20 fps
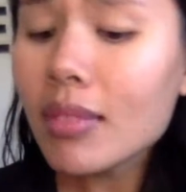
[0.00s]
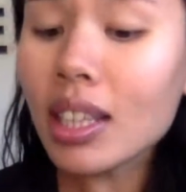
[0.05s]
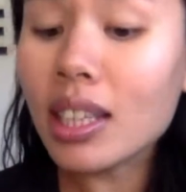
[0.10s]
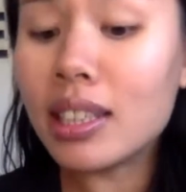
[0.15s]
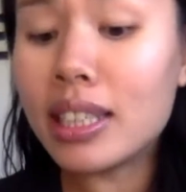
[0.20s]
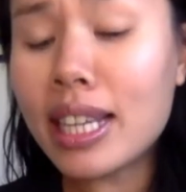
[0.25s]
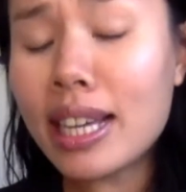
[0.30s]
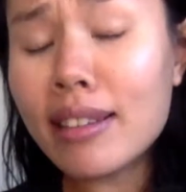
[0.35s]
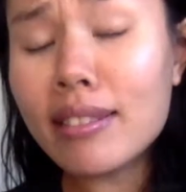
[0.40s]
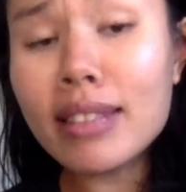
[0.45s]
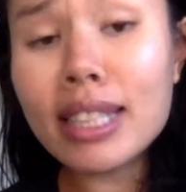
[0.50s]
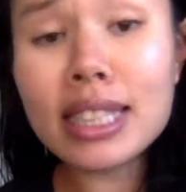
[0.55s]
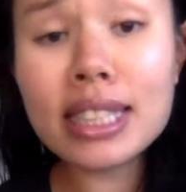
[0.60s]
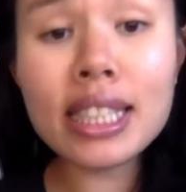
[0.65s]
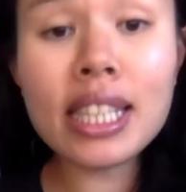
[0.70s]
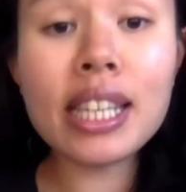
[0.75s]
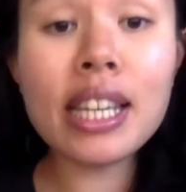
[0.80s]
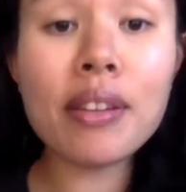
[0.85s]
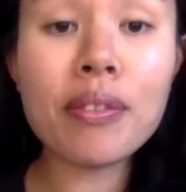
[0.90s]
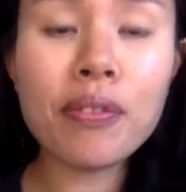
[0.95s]
Now, let's
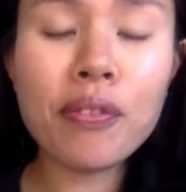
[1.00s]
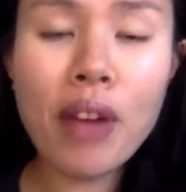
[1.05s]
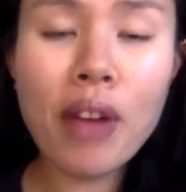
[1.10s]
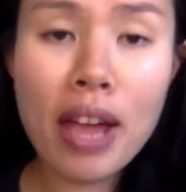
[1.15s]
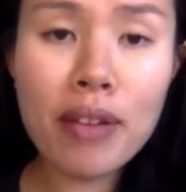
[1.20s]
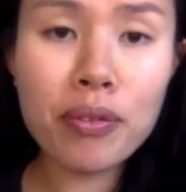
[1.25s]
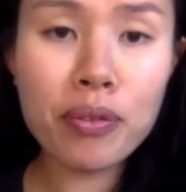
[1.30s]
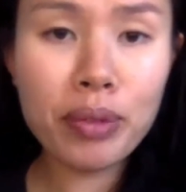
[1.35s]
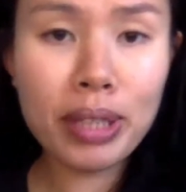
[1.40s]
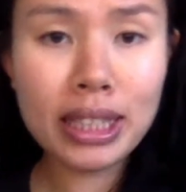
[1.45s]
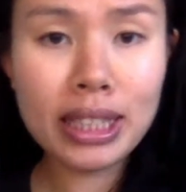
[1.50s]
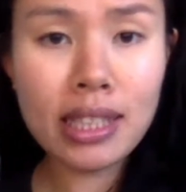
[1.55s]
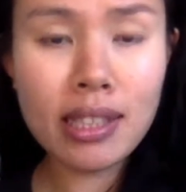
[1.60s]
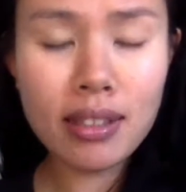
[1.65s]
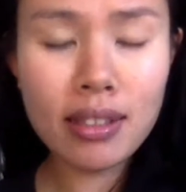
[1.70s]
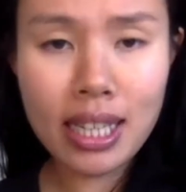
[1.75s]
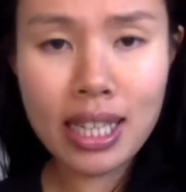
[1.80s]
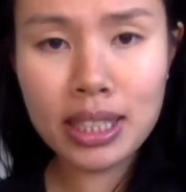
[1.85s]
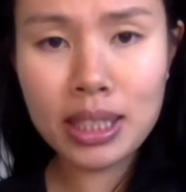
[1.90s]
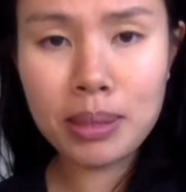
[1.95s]
say you have 5 retail
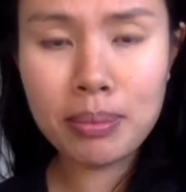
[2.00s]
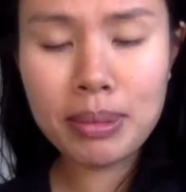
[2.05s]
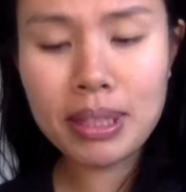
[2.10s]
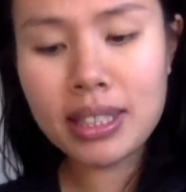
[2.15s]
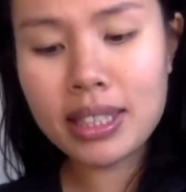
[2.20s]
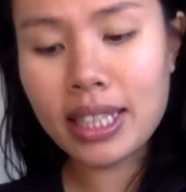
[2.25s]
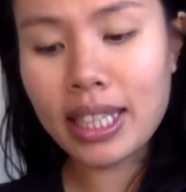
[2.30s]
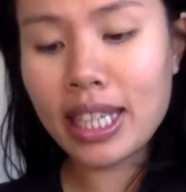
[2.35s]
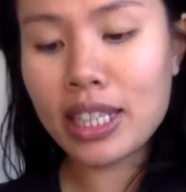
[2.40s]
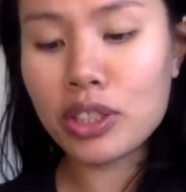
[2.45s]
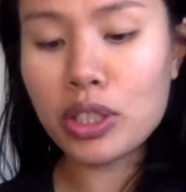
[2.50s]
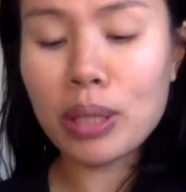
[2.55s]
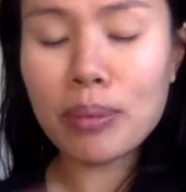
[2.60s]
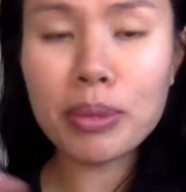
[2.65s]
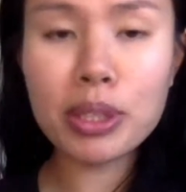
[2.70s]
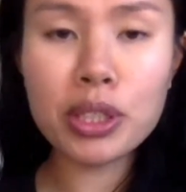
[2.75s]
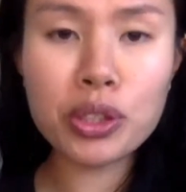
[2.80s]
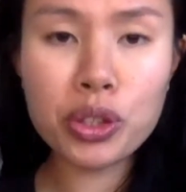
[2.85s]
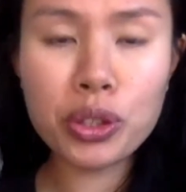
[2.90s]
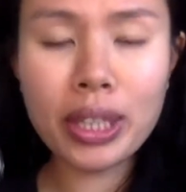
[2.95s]
customers, okay? So I'm
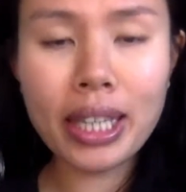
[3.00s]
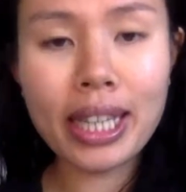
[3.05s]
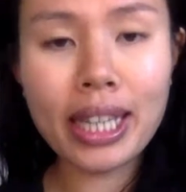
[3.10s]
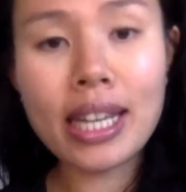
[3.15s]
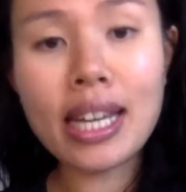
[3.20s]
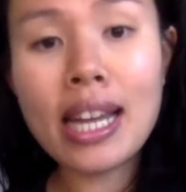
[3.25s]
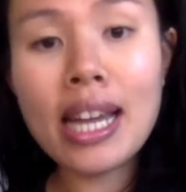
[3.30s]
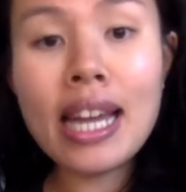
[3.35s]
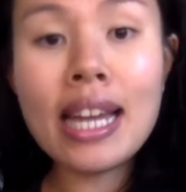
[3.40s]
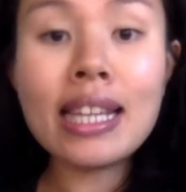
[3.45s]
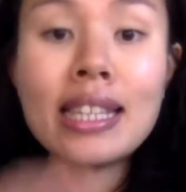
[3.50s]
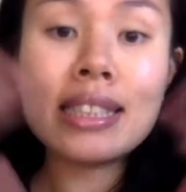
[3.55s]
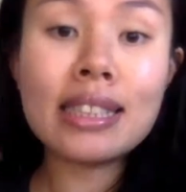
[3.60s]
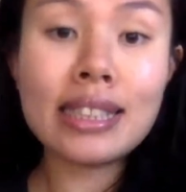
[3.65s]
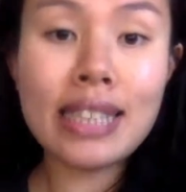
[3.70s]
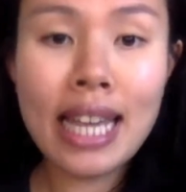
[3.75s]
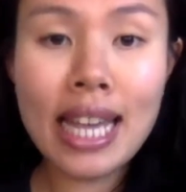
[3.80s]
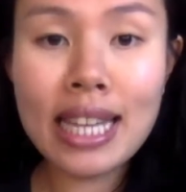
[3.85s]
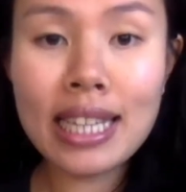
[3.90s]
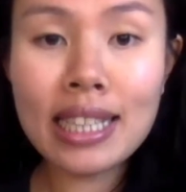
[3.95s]
going to do a
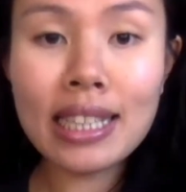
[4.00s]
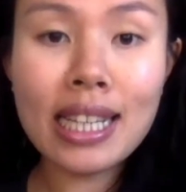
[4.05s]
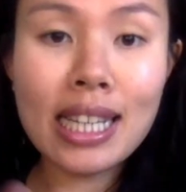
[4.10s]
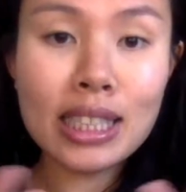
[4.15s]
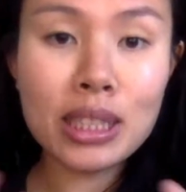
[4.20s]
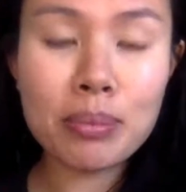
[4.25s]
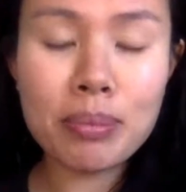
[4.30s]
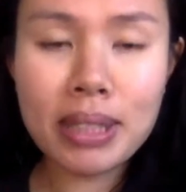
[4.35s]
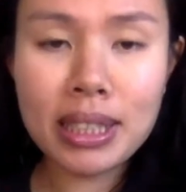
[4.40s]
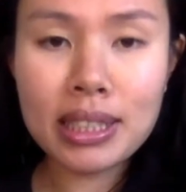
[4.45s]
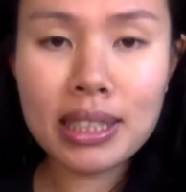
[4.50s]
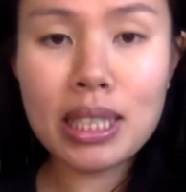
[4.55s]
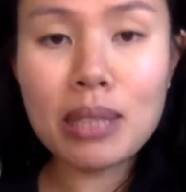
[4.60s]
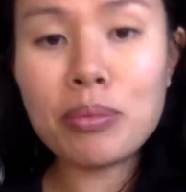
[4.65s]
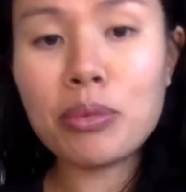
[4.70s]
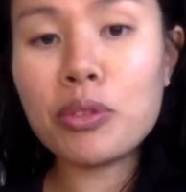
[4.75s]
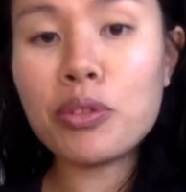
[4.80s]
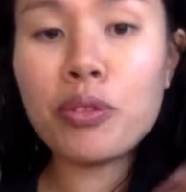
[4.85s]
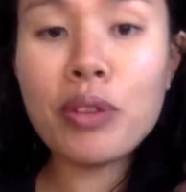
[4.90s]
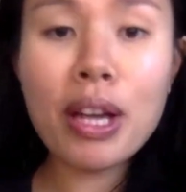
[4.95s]
10 customer
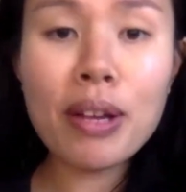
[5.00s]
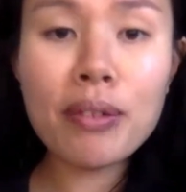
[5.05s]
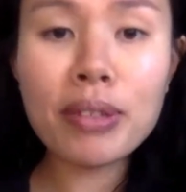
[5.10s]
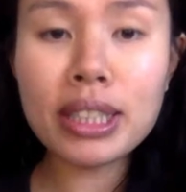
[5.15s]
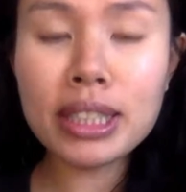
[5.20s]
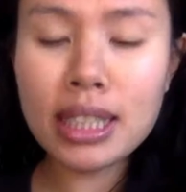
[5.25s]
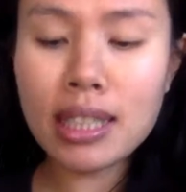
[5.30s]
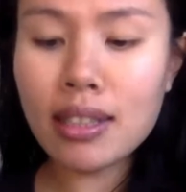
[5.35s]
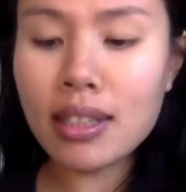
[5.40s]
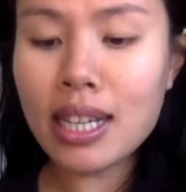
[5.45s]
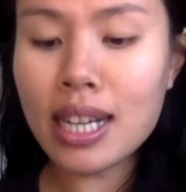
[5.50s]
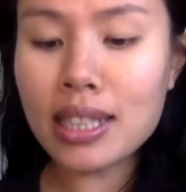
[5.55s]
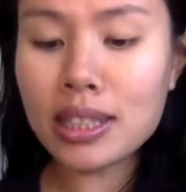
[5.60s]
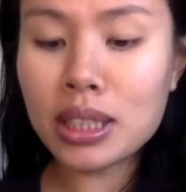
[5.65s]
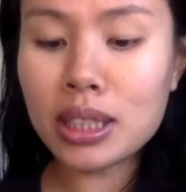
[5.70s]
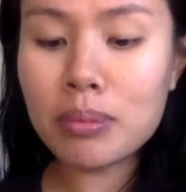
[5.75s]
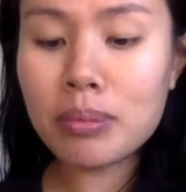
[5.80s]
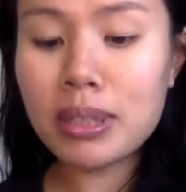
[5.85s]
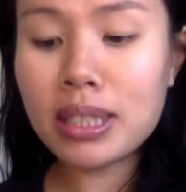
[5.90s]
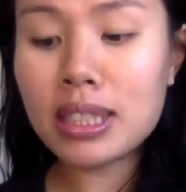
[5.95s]
example. 5 retail
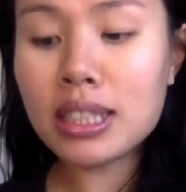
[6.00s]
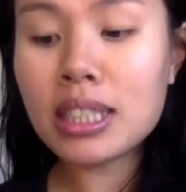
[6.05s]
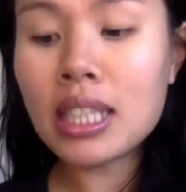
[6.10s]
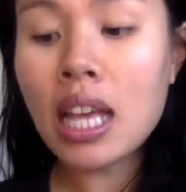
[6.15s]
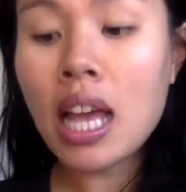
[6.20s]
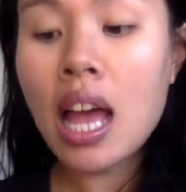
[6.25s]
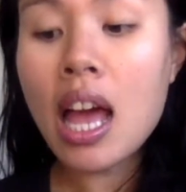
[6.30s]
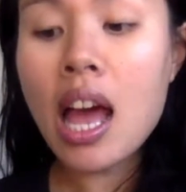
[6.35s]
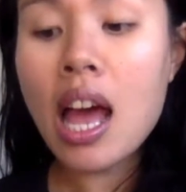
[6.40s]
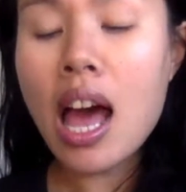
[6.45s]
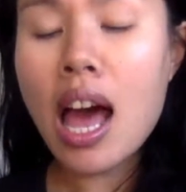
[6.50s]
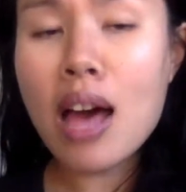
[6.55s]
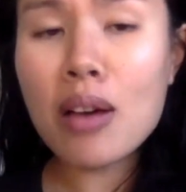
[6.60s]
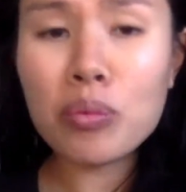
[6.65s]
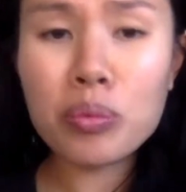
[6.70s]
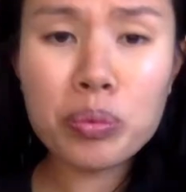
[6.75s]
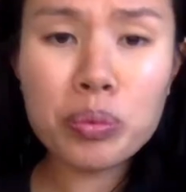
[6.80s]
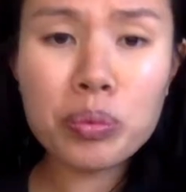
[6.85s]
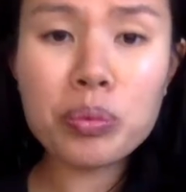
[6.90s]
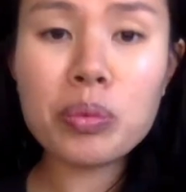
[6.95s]
customers,
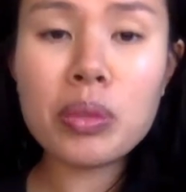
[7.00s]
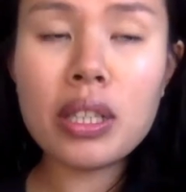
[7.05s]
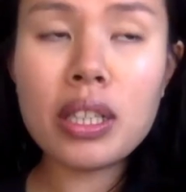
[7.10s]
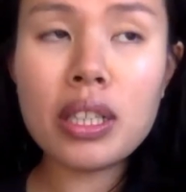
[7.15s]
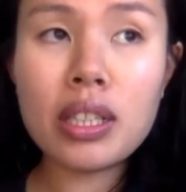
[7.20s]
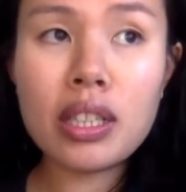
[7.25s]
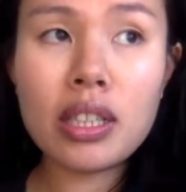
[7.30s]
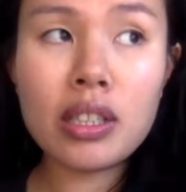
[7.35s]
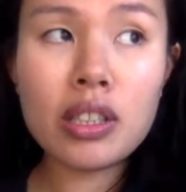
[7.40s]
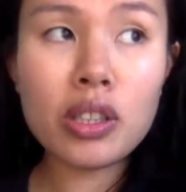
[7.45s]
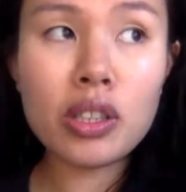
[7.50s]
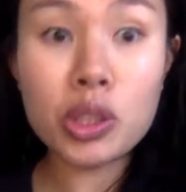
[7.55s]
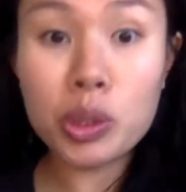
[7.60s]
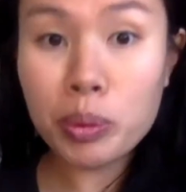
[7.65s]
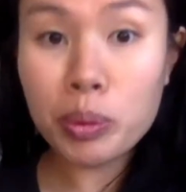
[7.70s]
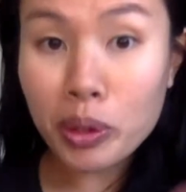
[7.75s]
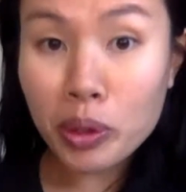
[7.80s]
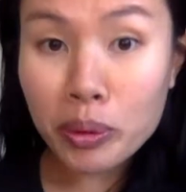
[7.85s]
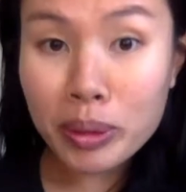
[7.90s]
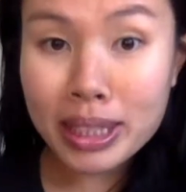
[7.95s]
because
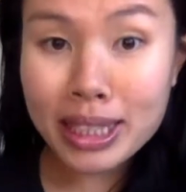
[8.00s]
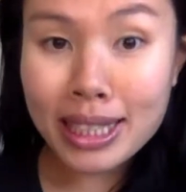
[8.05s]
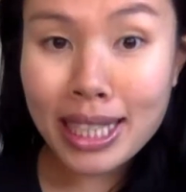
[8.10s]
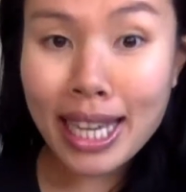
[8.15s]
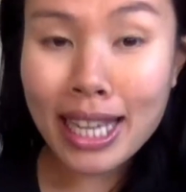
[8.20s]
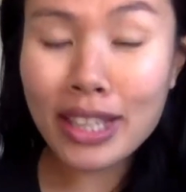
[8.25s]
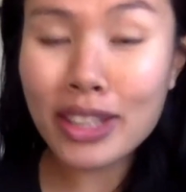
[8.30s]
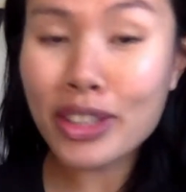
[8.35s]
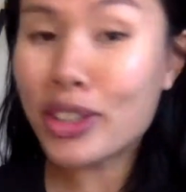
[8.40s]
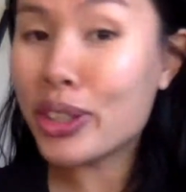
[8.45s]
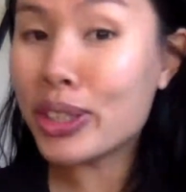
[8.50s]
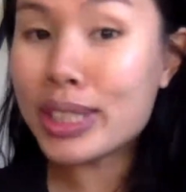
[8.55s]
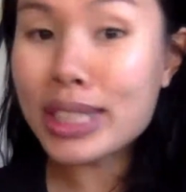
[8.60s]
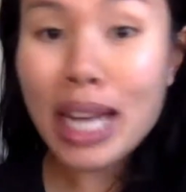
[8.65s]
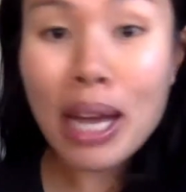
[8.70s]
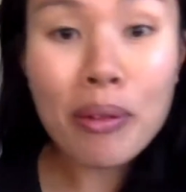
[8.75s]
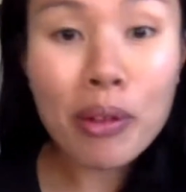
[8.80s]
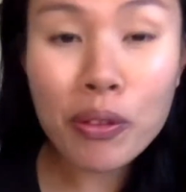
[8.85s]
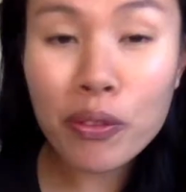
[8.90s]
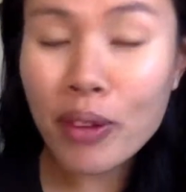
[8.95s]
we always say,
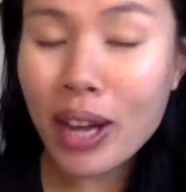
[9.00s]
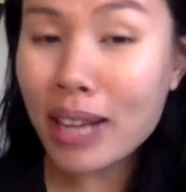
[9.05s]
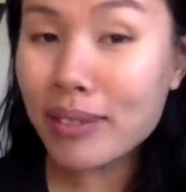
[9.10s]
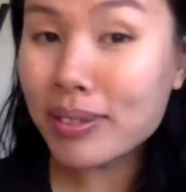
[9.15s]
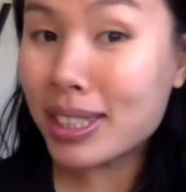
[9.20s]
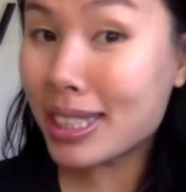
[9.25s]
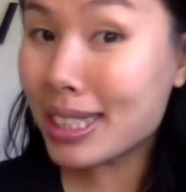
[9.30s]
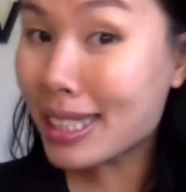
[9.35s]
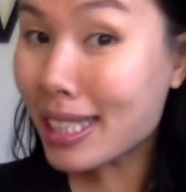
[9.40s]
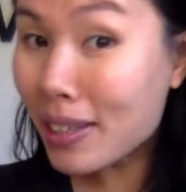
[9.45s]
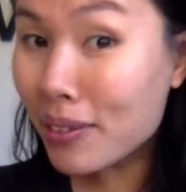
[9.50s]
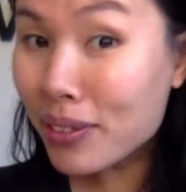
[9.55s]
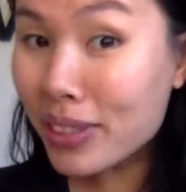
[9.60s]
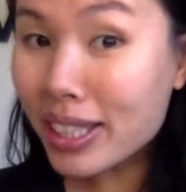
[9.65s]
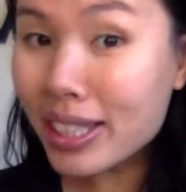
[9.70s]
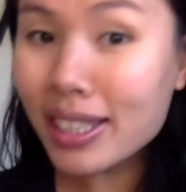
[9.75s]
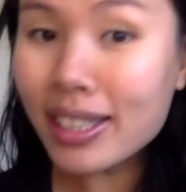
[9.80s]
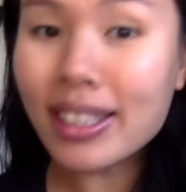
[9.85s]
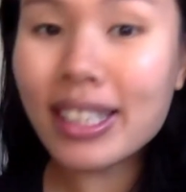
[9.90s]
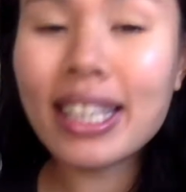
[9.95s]
start with 5 to
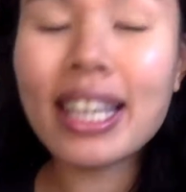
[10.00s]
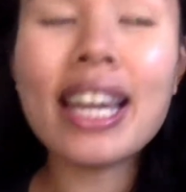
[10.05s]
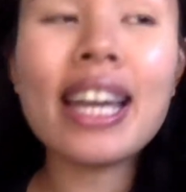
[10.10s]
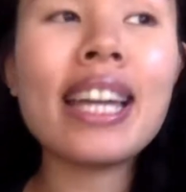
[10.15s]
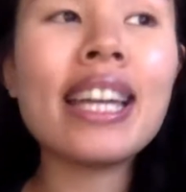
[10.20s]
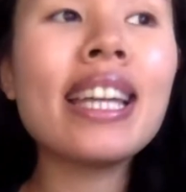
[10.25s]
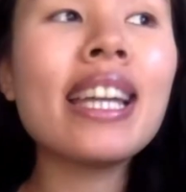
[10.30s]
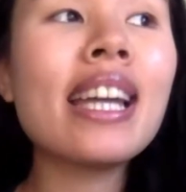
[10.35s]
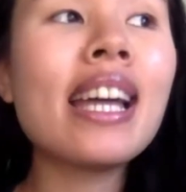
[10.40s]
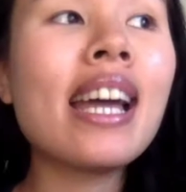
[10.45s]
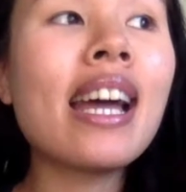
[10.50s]
7, okay?